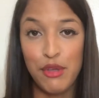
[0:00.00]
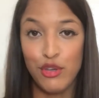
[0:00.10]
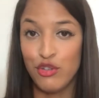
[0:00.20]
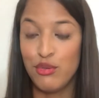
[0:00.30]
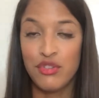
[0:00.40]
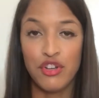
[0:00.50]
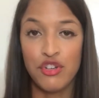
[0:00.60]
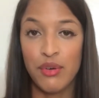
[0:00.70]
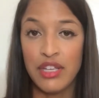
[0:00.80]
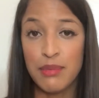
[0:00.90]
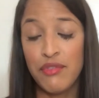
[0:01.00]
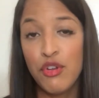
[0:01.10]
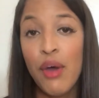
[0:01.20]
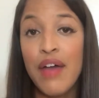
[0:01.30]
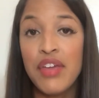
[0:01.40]
you can just use their toys. But if you
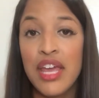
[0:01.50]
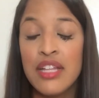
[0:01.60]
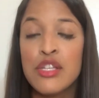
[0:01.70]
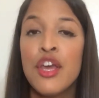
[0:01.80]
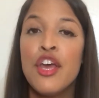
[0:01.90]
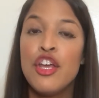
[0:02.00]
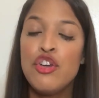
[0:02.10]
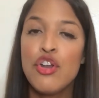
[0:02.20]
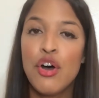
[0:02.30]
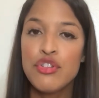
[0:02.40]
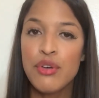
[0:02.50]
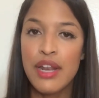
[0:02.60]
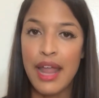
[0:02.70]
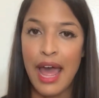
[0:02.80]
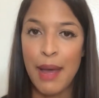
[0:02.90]
don't have kids, you can also get
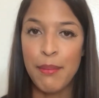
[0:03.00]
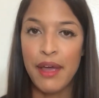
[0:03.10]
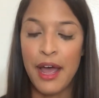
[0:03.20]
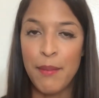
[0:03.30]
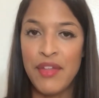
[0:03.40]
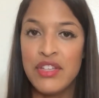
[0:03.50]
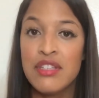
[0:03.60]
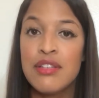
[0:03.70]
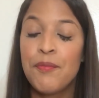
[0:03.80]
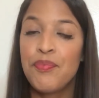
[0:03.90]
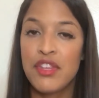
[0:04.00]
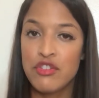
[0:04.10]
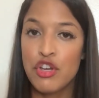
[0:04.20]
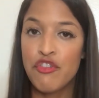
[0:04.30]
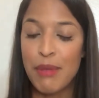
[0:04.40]
an app, and this
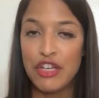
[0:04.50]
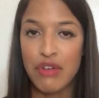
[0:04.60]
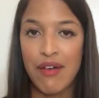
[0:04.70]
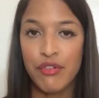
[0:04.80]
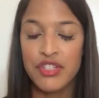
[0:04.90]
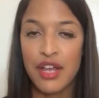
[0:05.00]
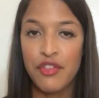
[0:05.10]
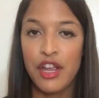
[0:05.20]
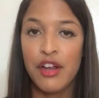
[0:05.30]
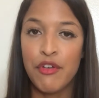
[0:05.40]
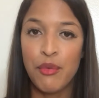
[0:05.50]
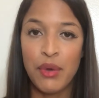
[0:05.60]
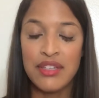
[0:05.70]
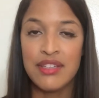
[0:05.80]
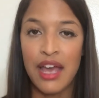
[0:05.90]
is good for my travelers out there, for the
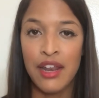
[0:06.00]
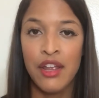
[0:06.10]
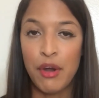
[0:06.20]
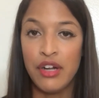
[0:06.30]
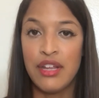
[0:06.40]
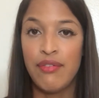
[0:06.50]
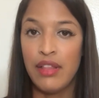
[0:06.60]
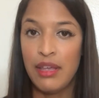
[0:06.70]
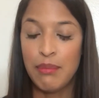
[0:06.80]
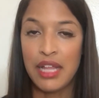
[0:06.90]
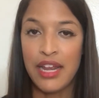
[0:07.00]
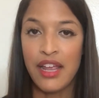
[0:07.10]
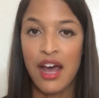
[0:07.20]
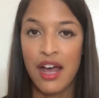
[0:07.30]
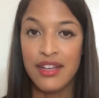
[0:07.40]
ones that are definitely planning
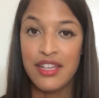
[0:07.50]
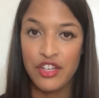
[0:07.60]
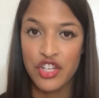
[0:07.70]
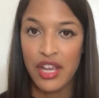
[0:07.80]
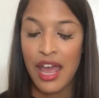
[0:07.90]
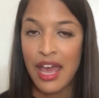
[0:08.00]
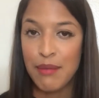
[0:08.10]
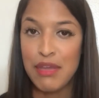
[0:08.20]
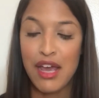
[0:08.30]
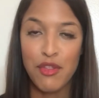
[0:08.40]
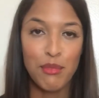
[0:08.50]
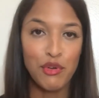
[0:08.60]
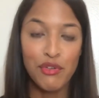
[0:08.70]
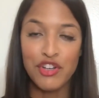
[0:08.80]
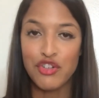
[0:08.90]
on teaching and being on the
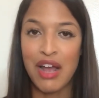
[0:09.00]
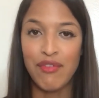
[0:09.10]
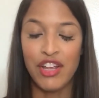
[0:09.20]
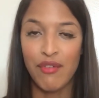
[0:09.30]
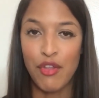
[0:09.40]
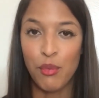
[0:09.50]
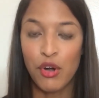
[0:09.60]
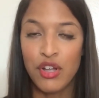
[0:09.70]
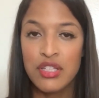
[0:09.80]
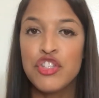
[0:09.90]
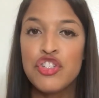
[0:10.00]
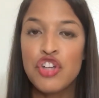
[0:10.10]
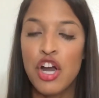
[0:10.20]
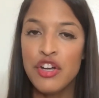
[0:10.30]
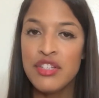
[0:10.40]
move and traveling around the world.
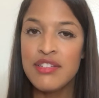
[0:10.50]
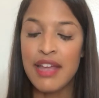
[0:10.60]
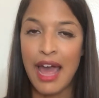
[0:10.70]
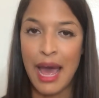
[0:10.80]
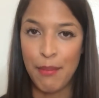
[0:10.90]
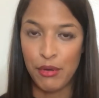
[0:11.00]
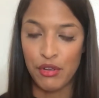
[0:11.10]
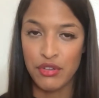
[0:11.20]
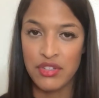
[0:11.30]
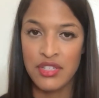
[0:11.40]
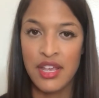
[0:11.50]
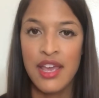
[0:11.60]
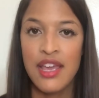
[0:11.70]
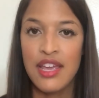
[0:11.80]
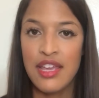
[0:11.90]
Stars to Apples
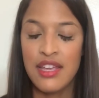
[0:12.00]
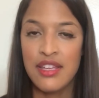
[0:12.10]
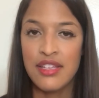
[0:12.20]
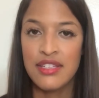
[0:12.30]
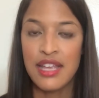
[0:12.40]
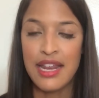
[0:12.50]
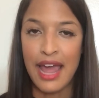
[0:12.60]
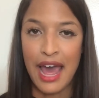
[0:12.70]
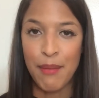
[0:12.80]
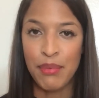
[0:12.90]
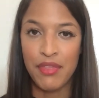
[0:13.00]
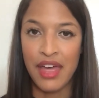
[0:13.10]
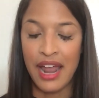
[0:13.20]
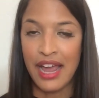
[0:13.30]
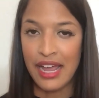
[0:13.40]
is an app
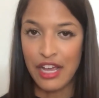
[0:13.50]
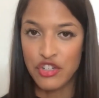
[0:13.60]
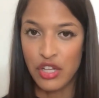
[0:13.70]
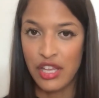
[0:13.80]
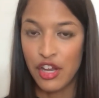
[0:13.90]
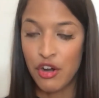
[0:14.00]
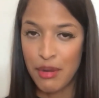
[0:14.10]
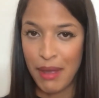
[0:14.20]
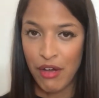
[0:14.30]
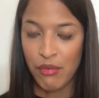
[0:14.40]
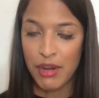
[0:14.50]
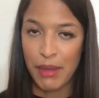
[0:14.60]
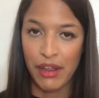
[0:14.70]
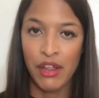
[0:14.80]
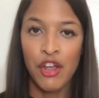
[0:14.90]
that I actually heard about. One of my